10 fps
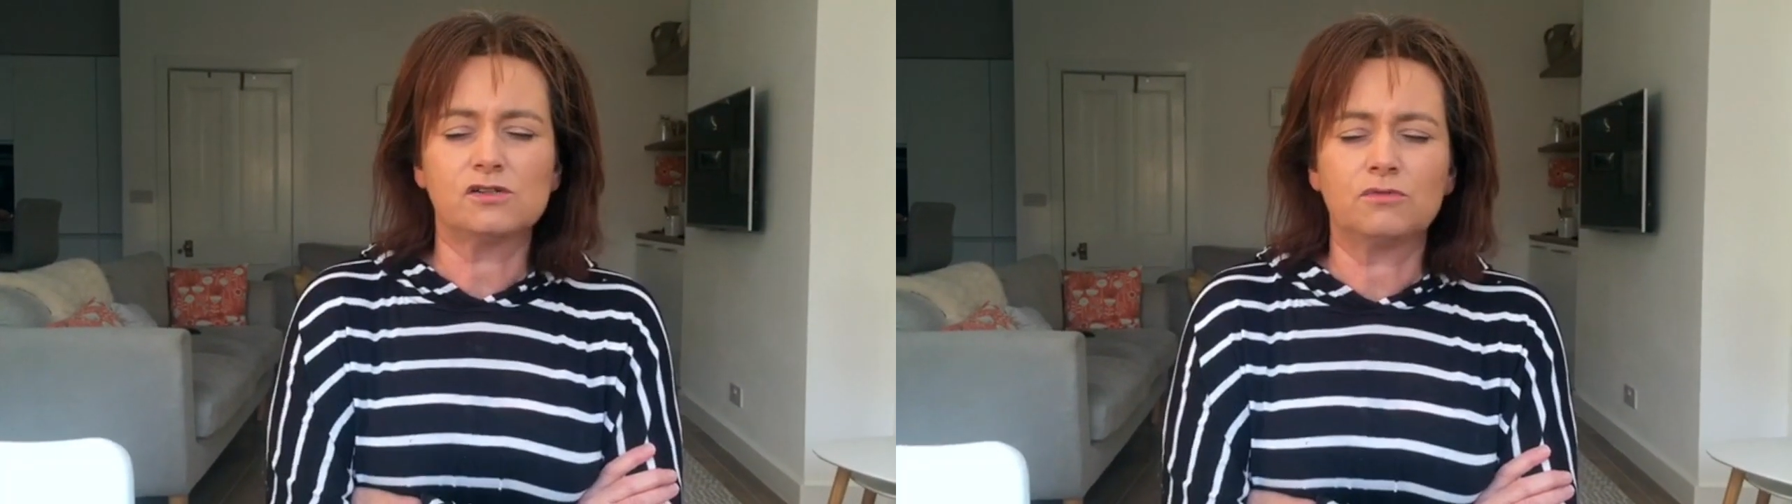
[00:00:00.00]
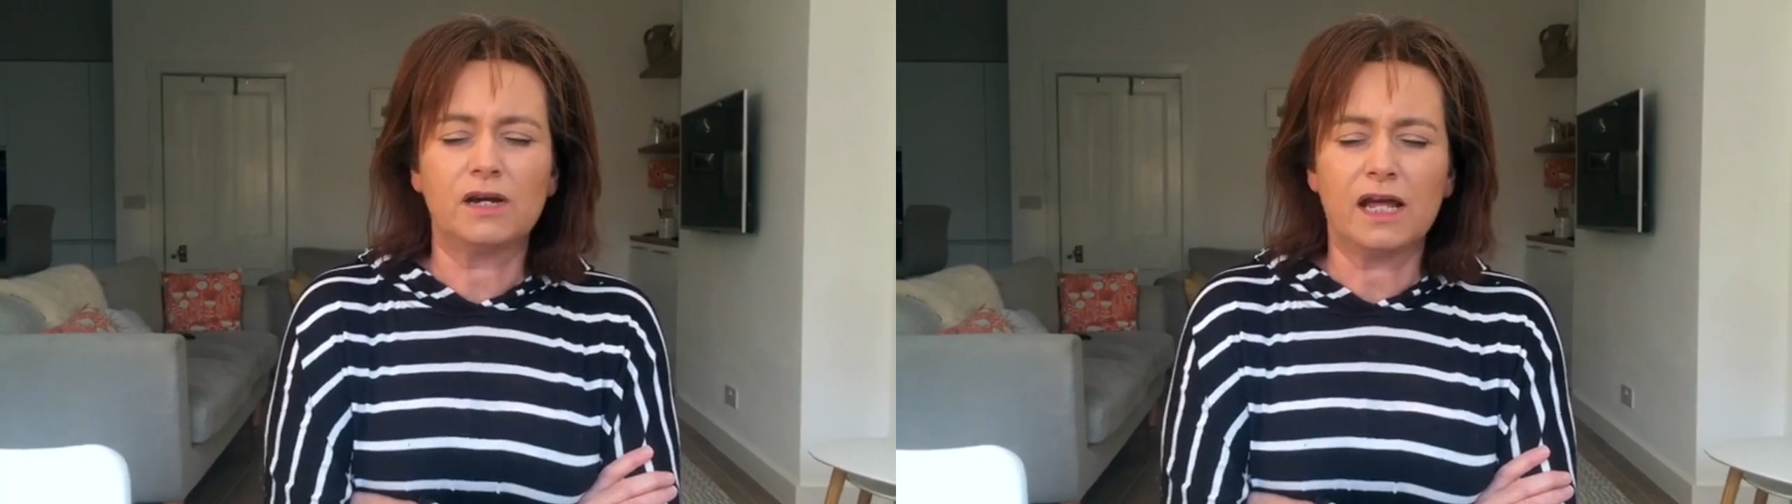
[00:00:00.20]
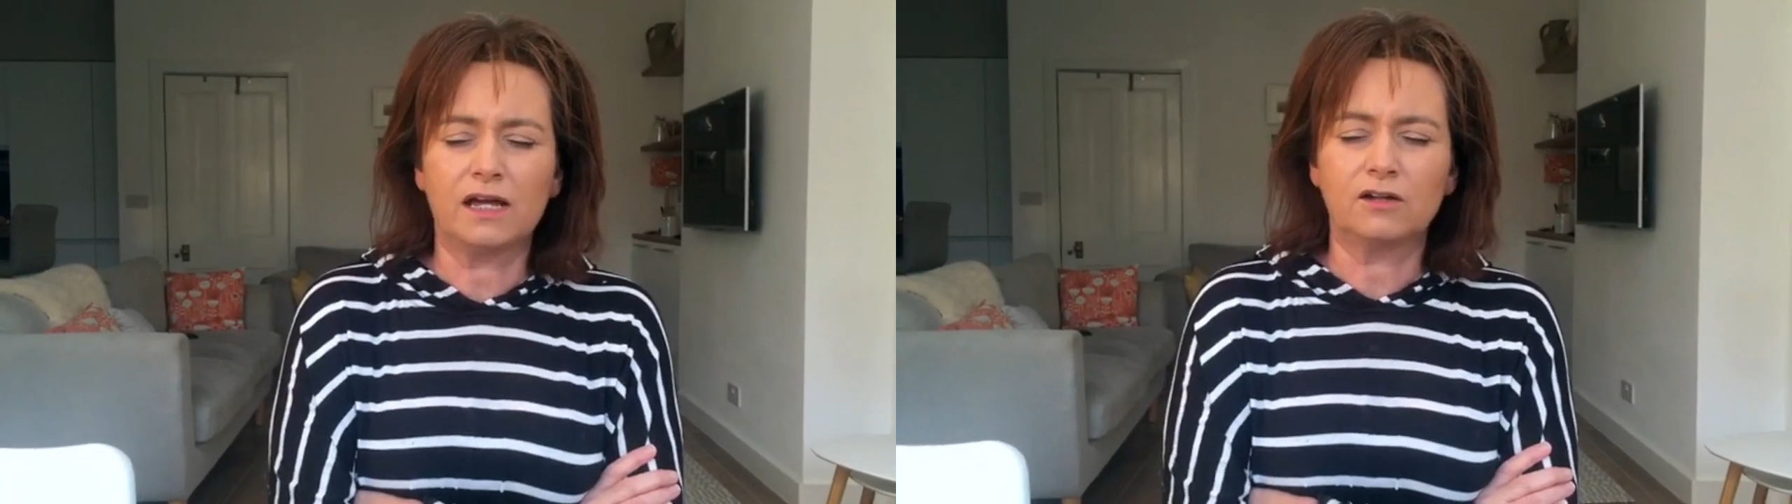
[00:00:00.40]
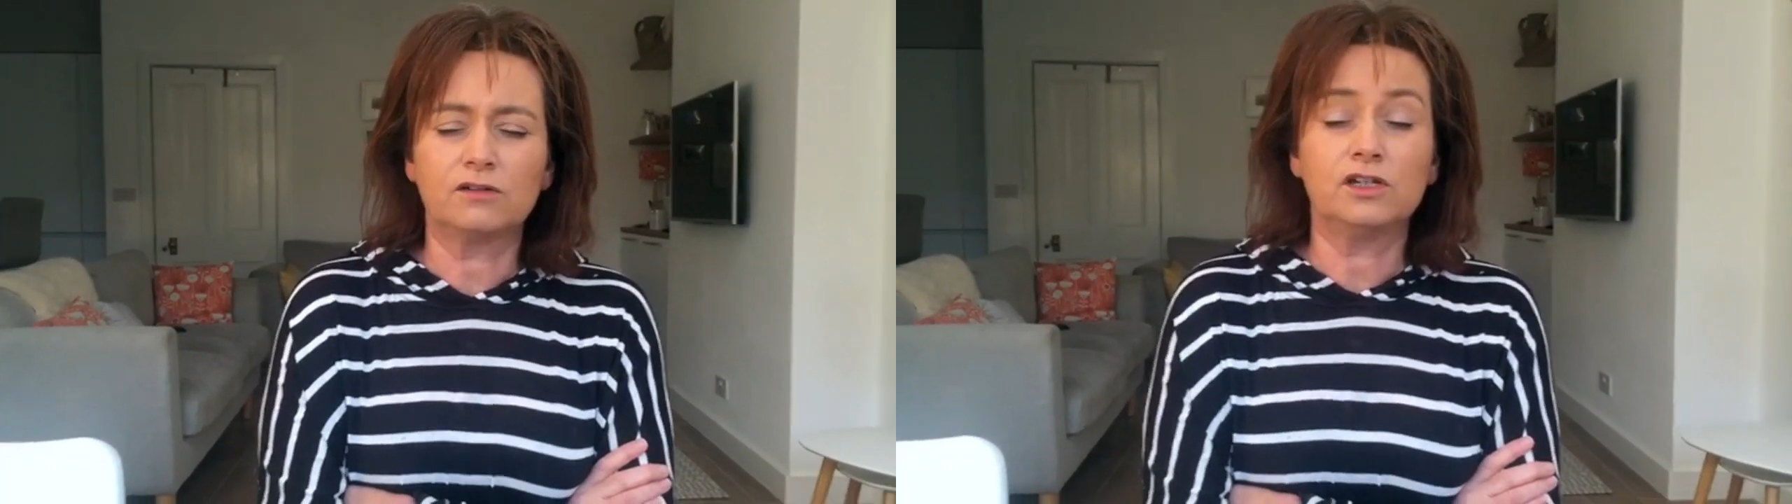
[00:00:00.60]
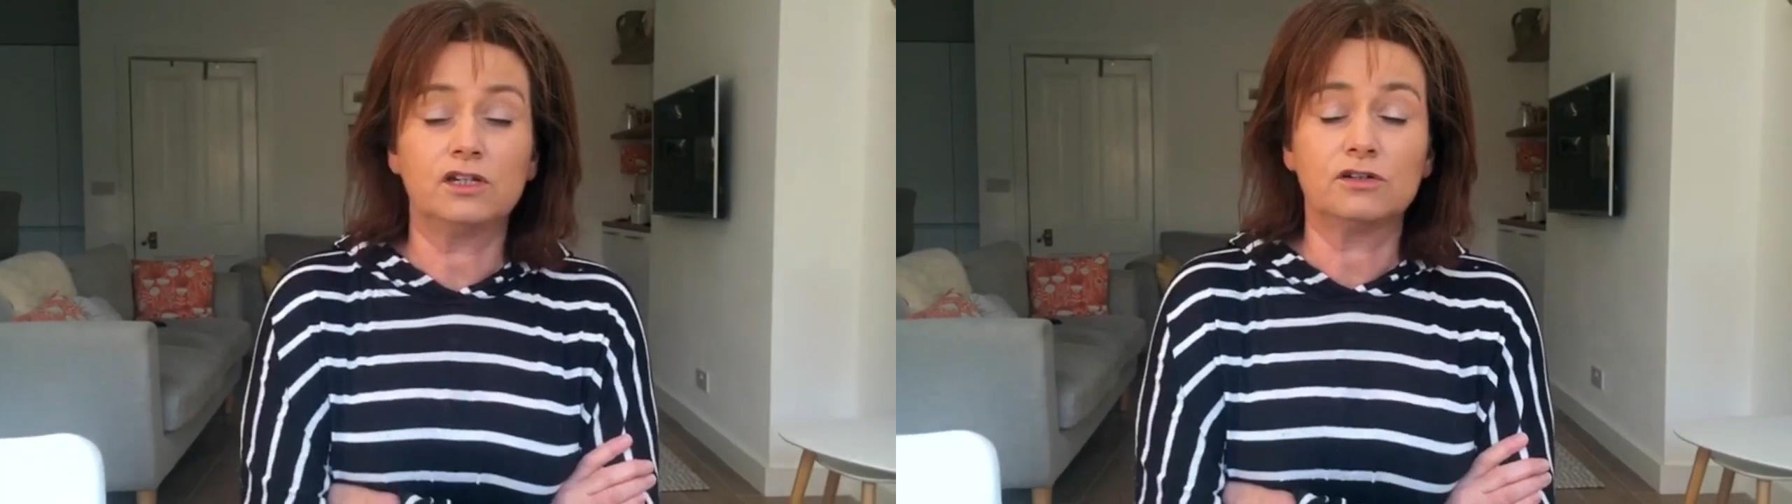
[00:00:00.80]
to rely
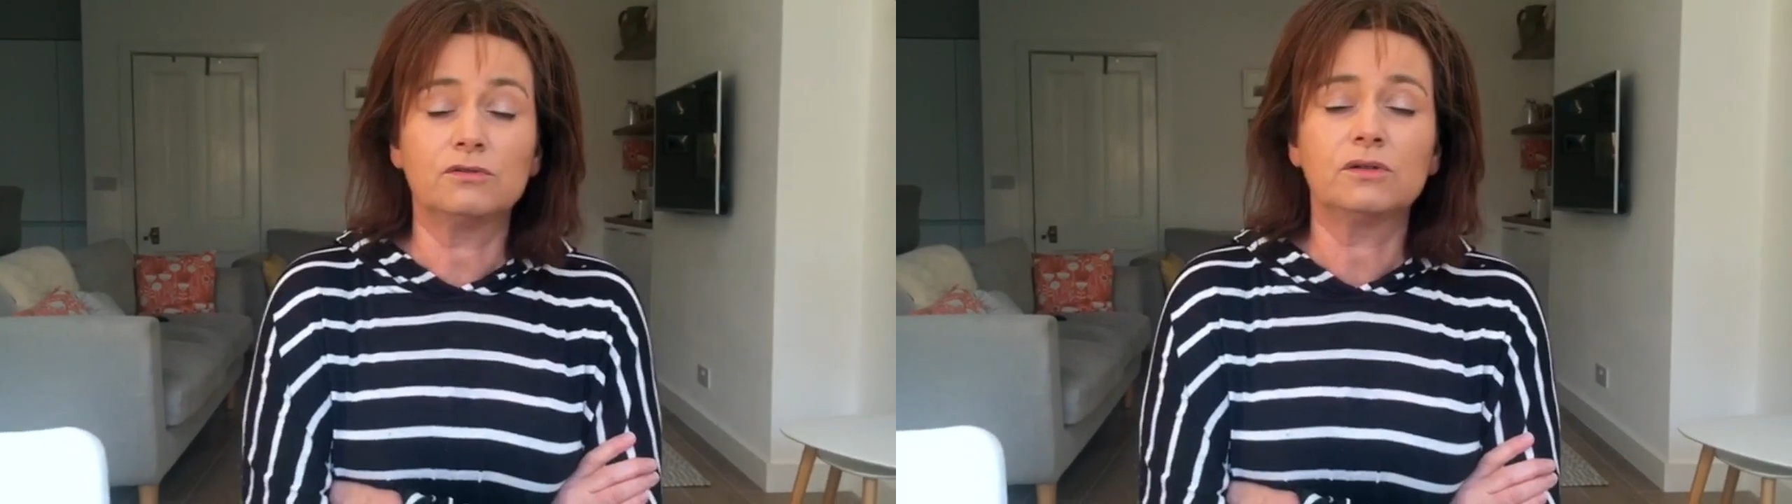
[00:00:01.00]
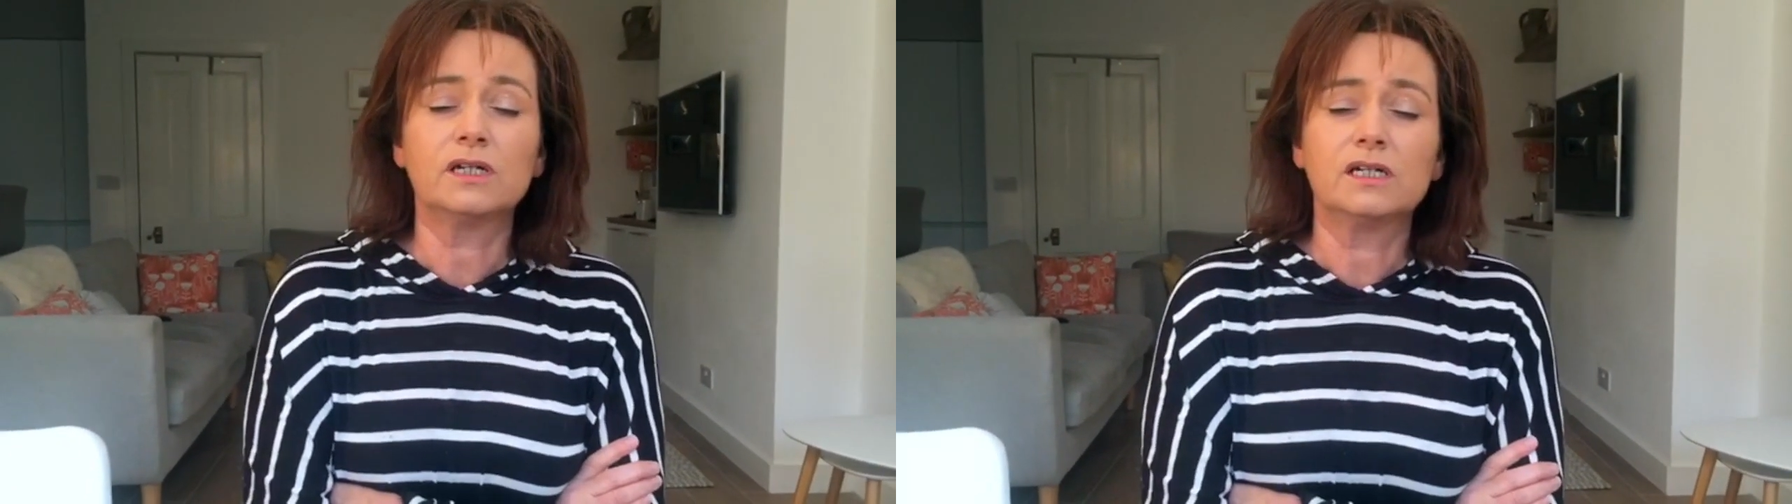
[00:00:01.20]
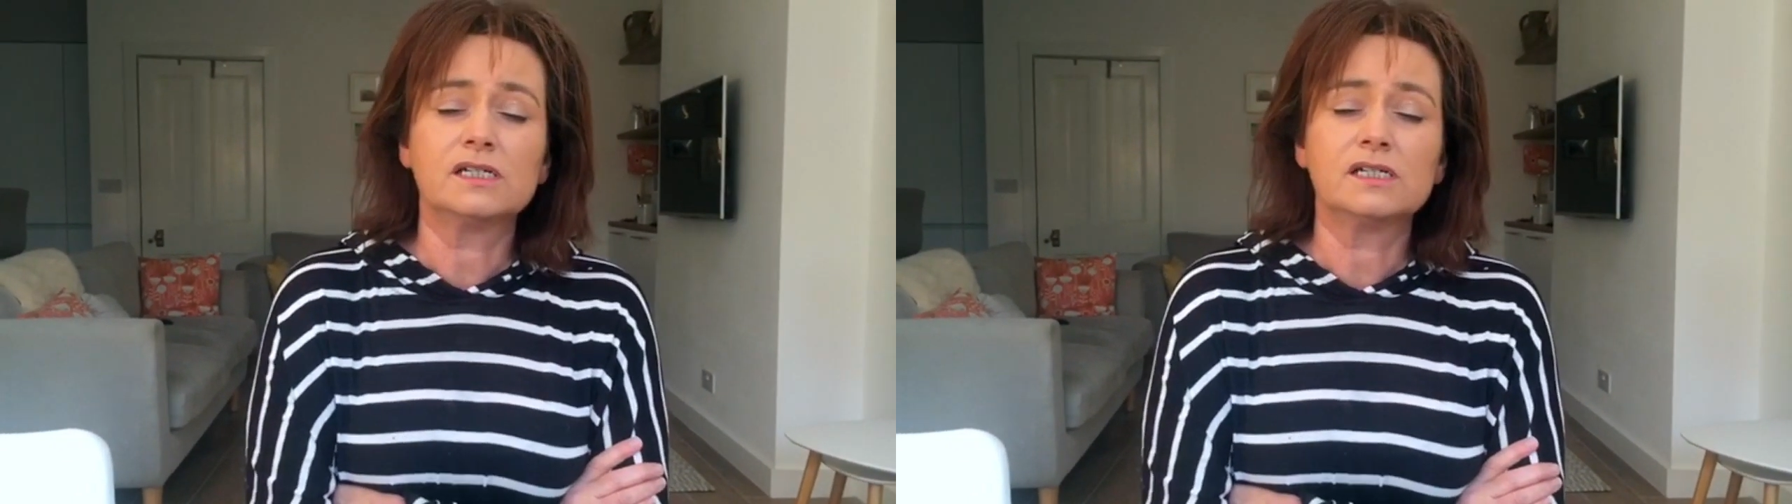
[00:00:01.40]
on you,